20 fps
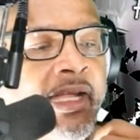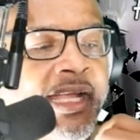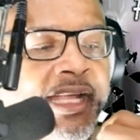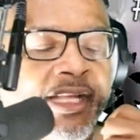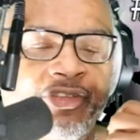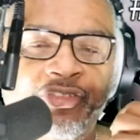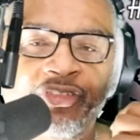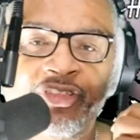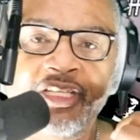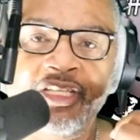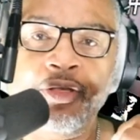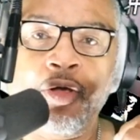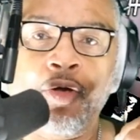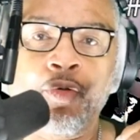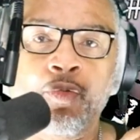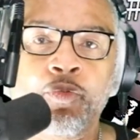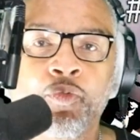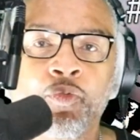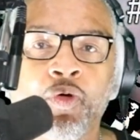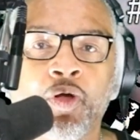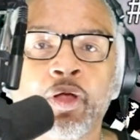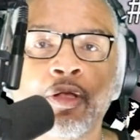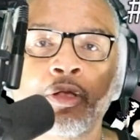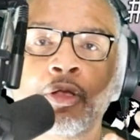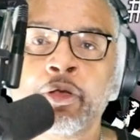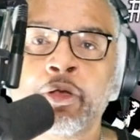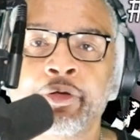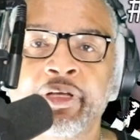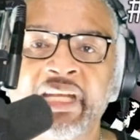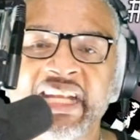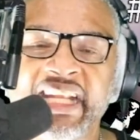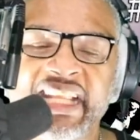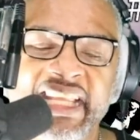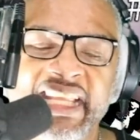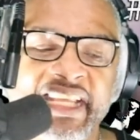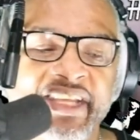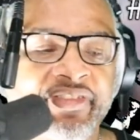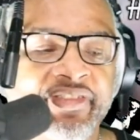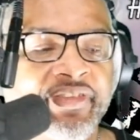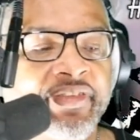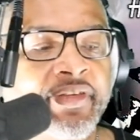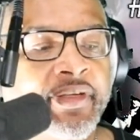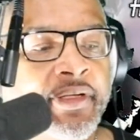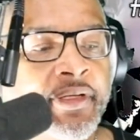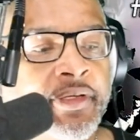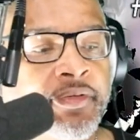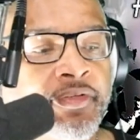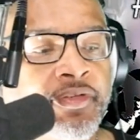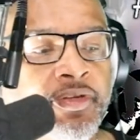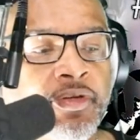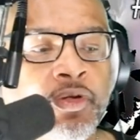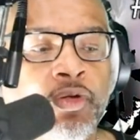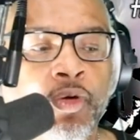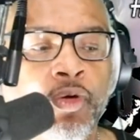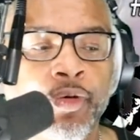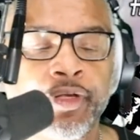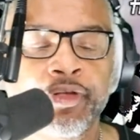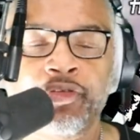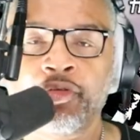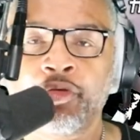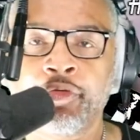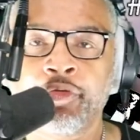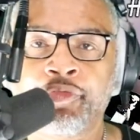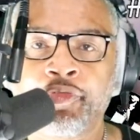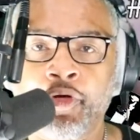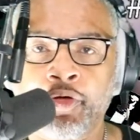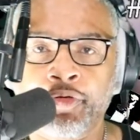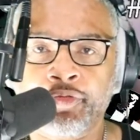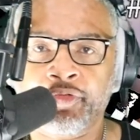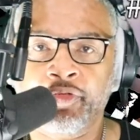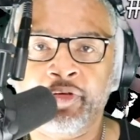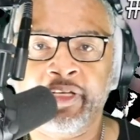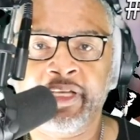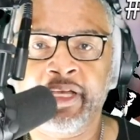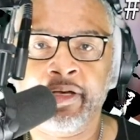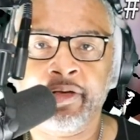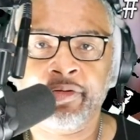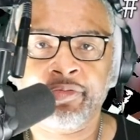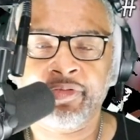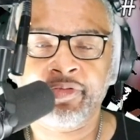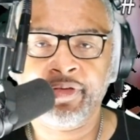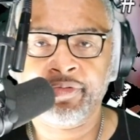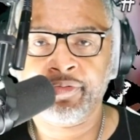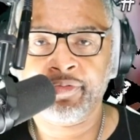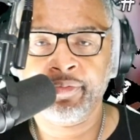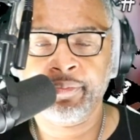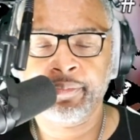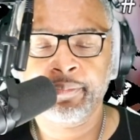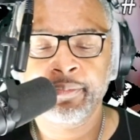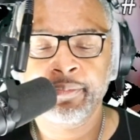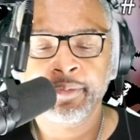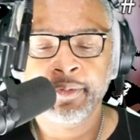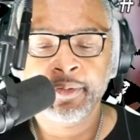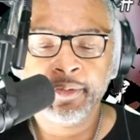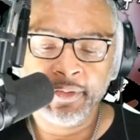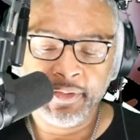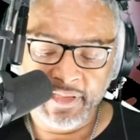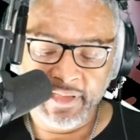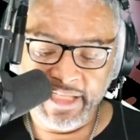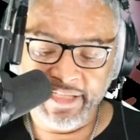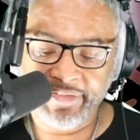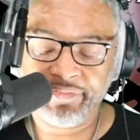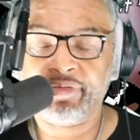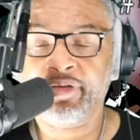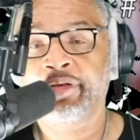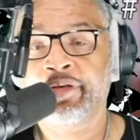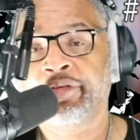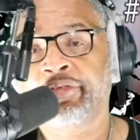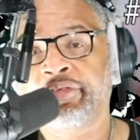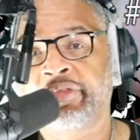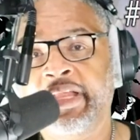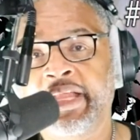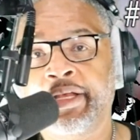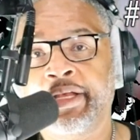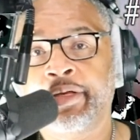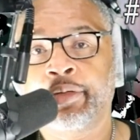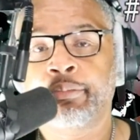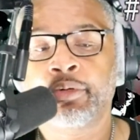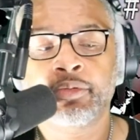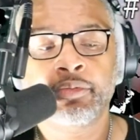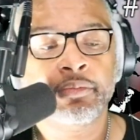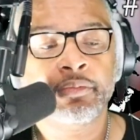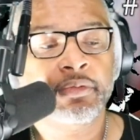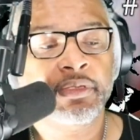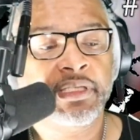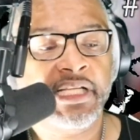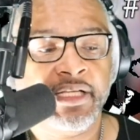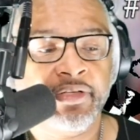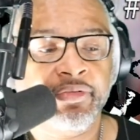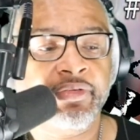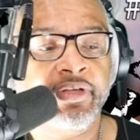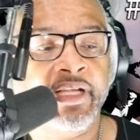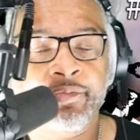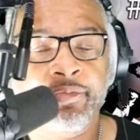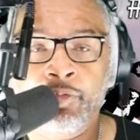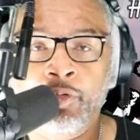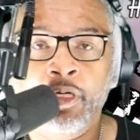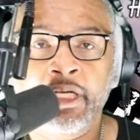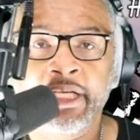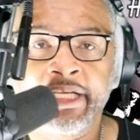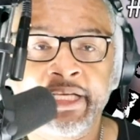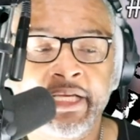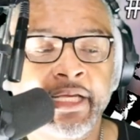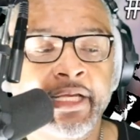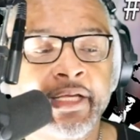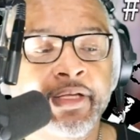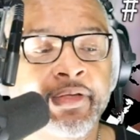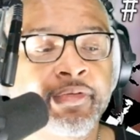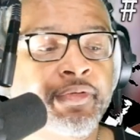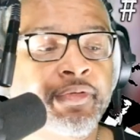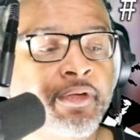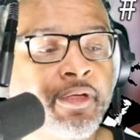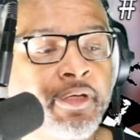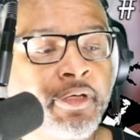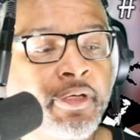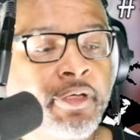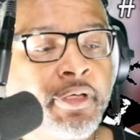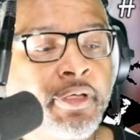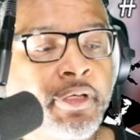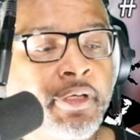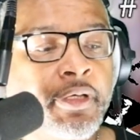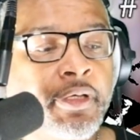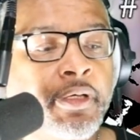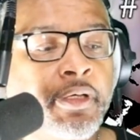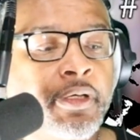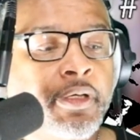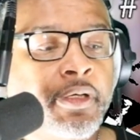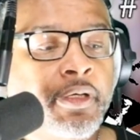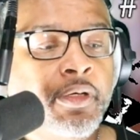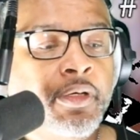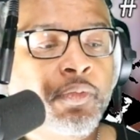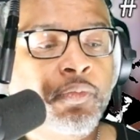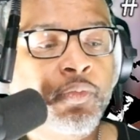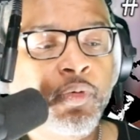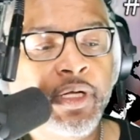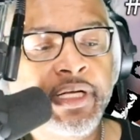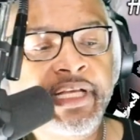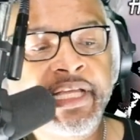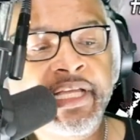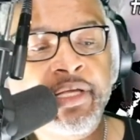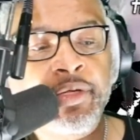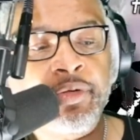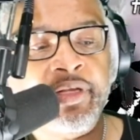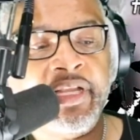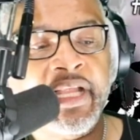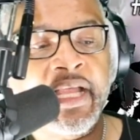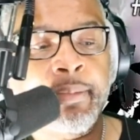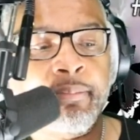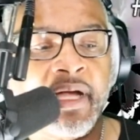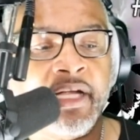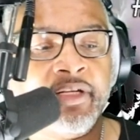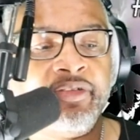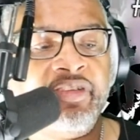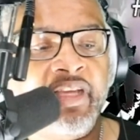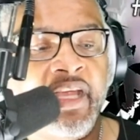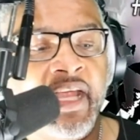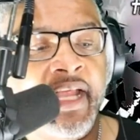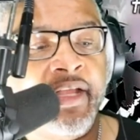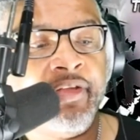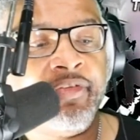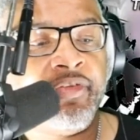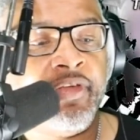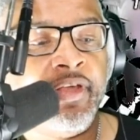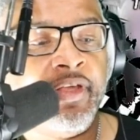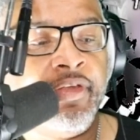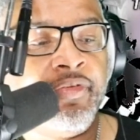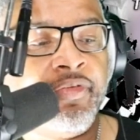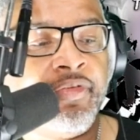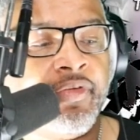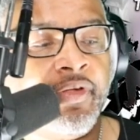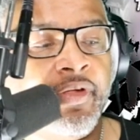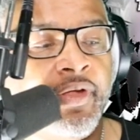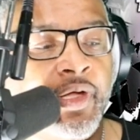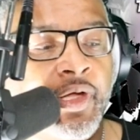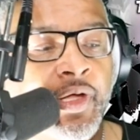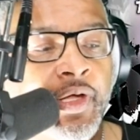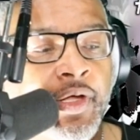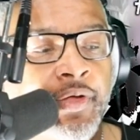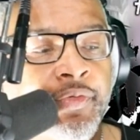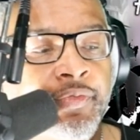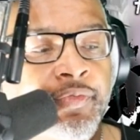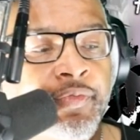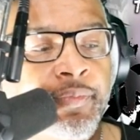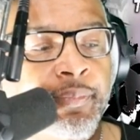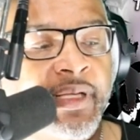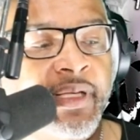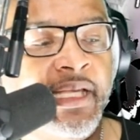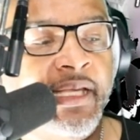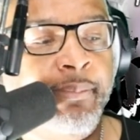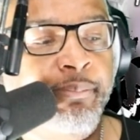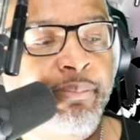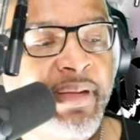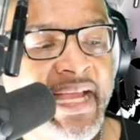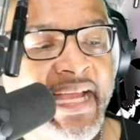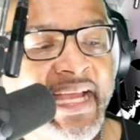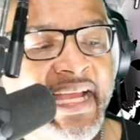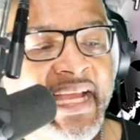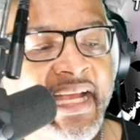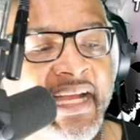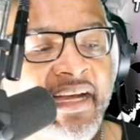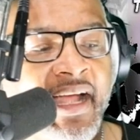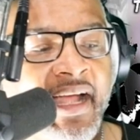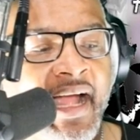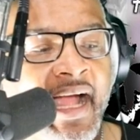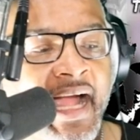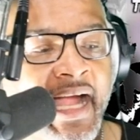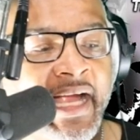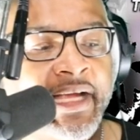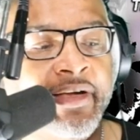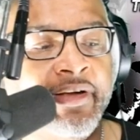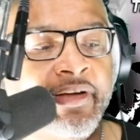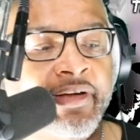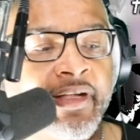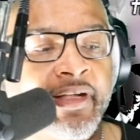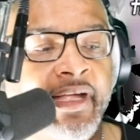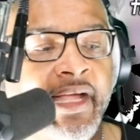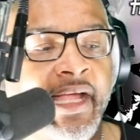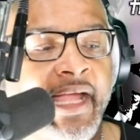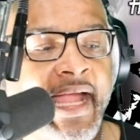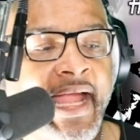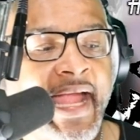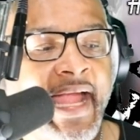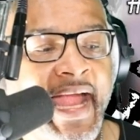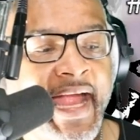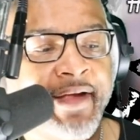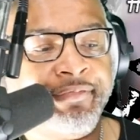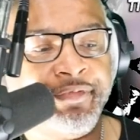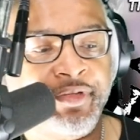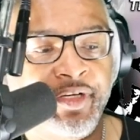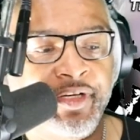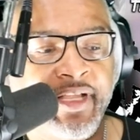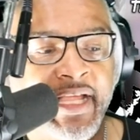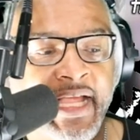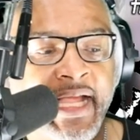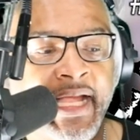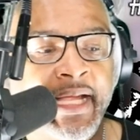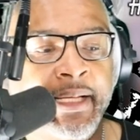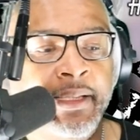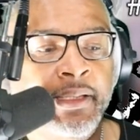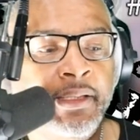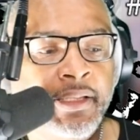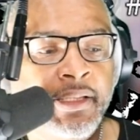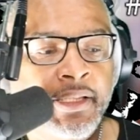And she don't want her niece to go into the foster care system. That's understandable. That that really is. What do you think my chances of being hired after that